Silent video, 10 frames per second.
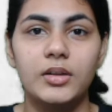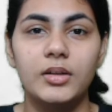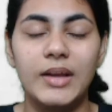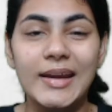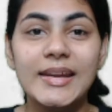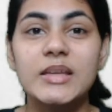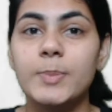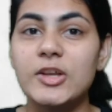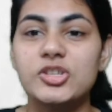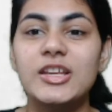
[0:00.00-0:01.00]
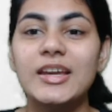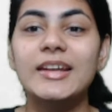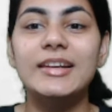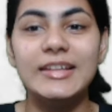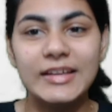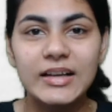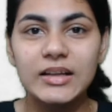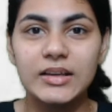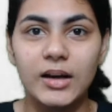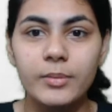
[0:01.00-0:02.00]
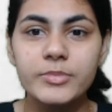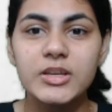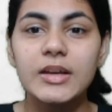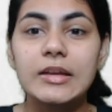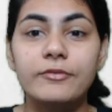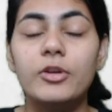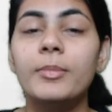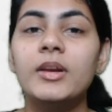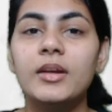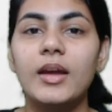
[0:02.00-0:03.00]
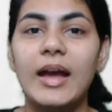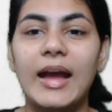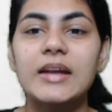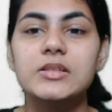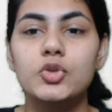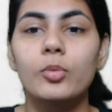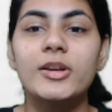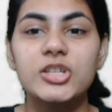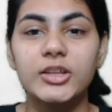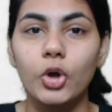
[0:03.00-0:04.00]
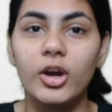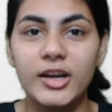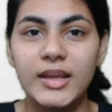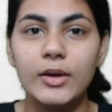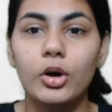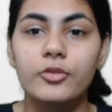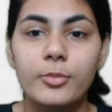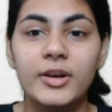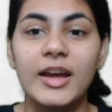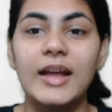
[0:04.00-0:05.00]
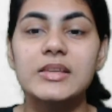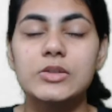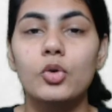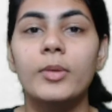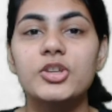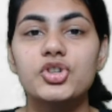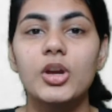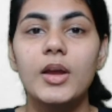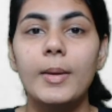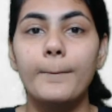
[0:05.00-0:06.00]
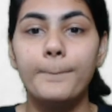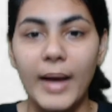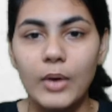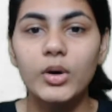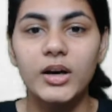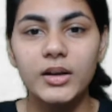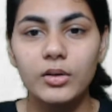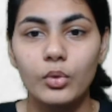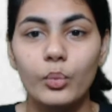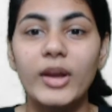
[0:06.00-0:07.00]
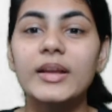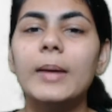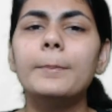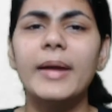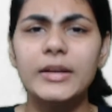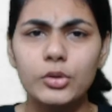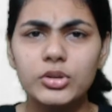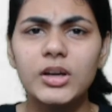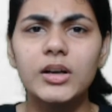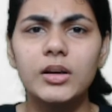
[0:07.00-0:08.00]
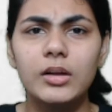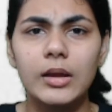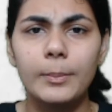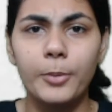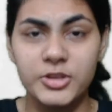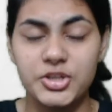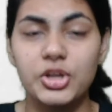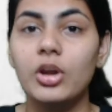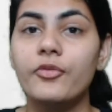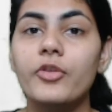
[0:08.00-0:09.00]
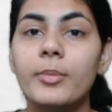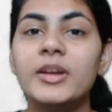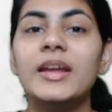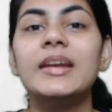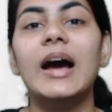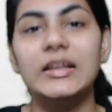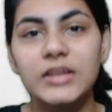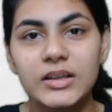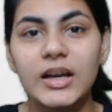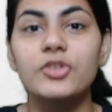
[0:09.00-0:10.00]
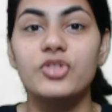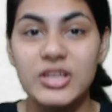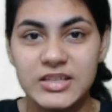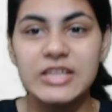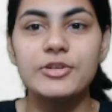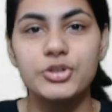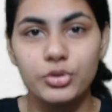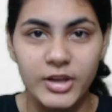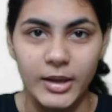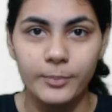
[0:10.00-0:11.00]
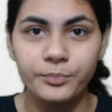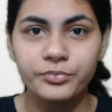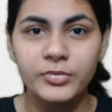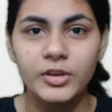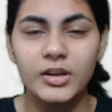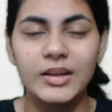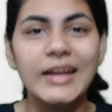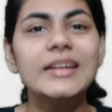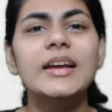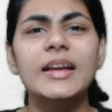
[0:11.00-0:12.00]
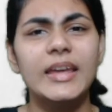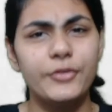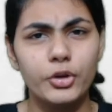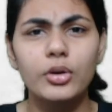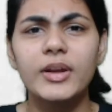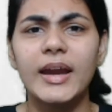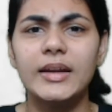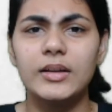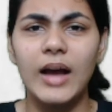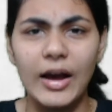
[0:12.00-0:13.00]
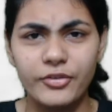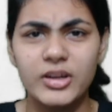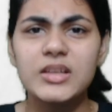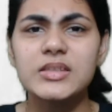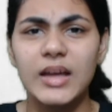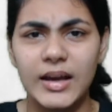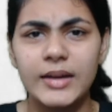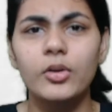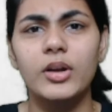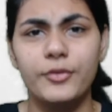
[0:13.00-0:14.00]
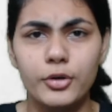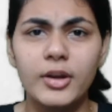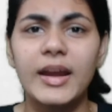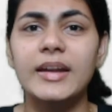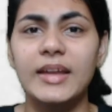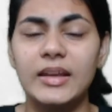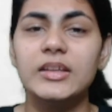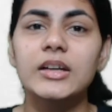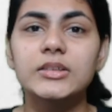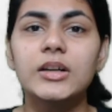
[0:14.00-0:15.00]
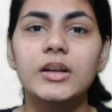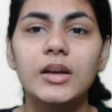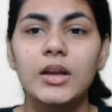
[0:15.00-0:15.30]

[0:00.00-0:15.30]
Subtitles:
right? Especially in legal terms, women had so much authority, or women had so much power when compared to the position of women in other countries even today, right? If you look at Afghanistan, or if you look at any other